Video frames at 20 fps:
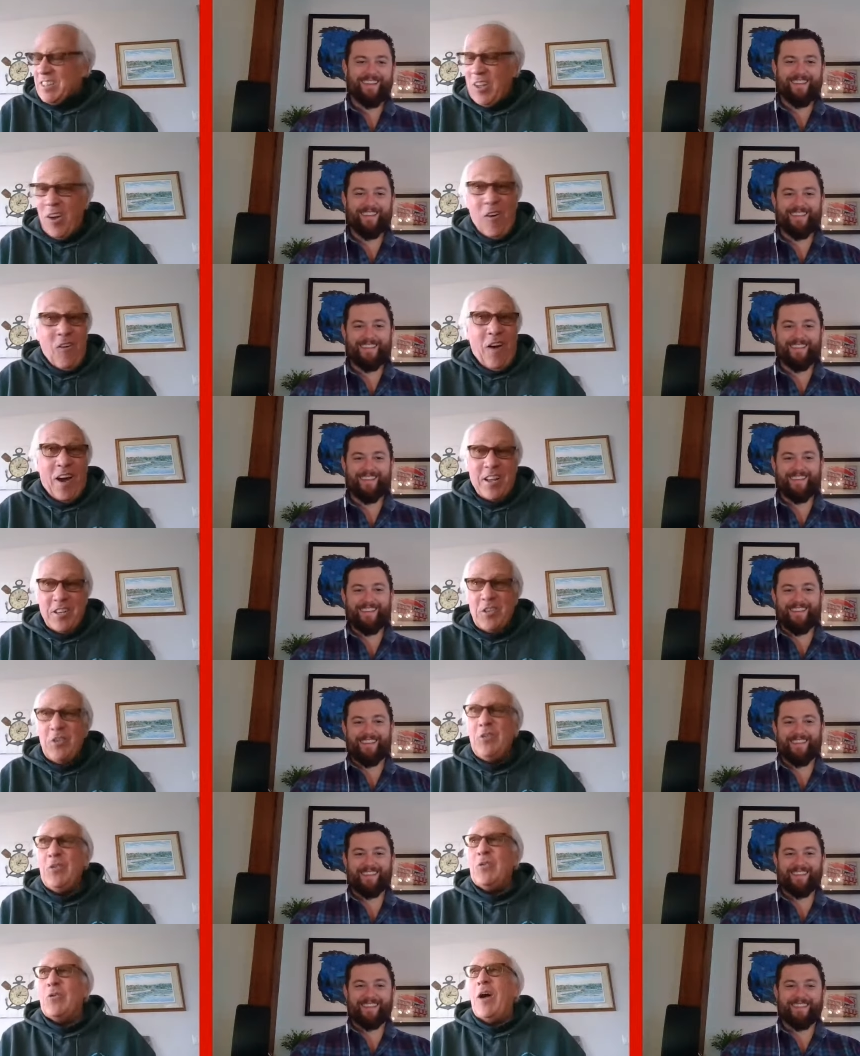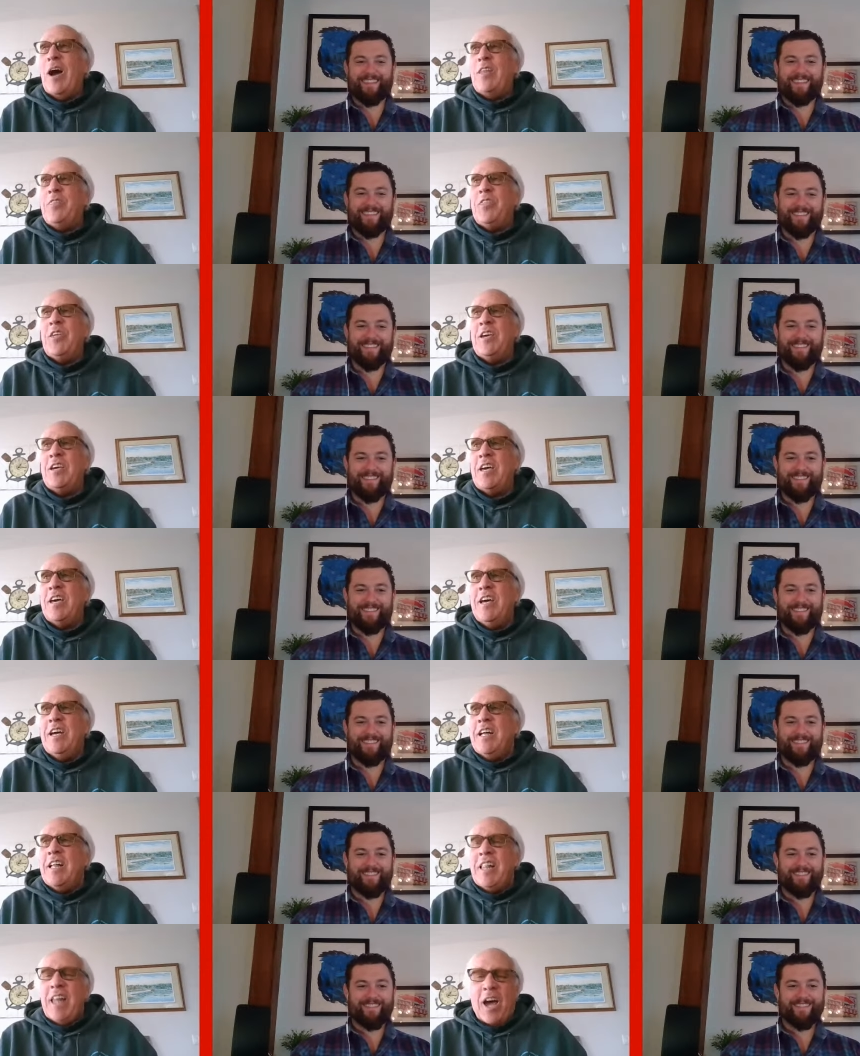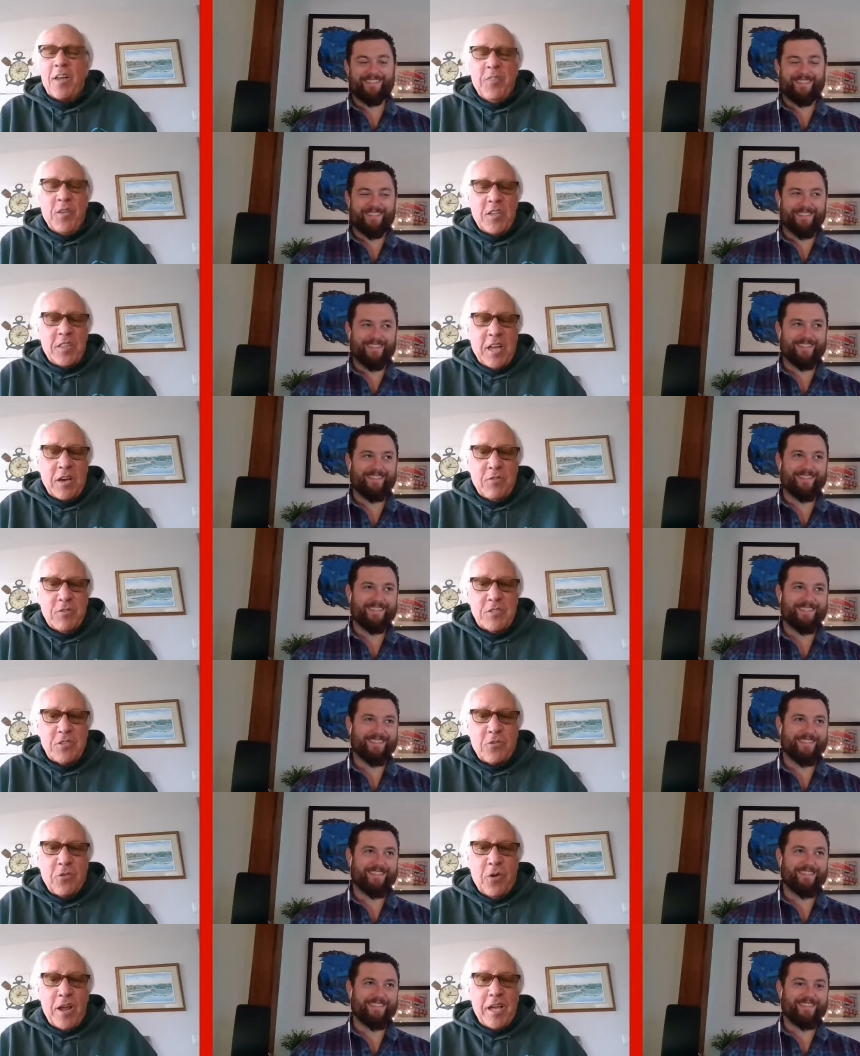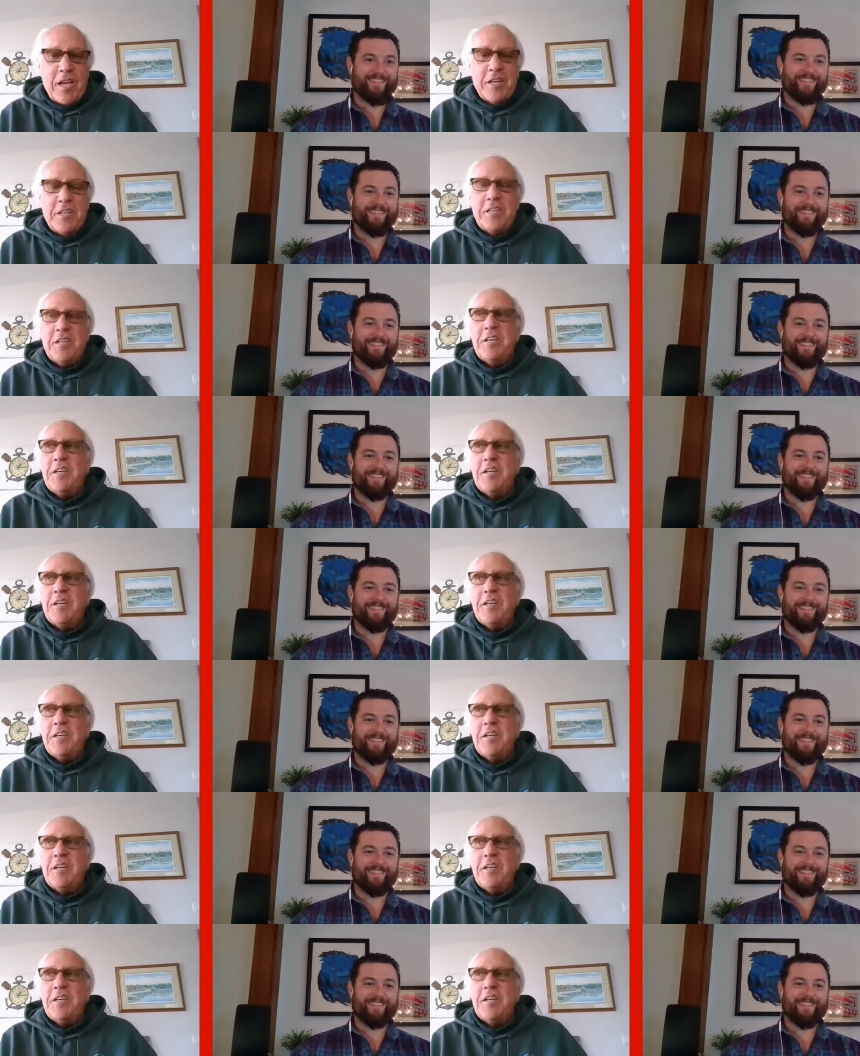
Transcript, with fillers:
Speaker 1: no, I do. I think, I think that was great.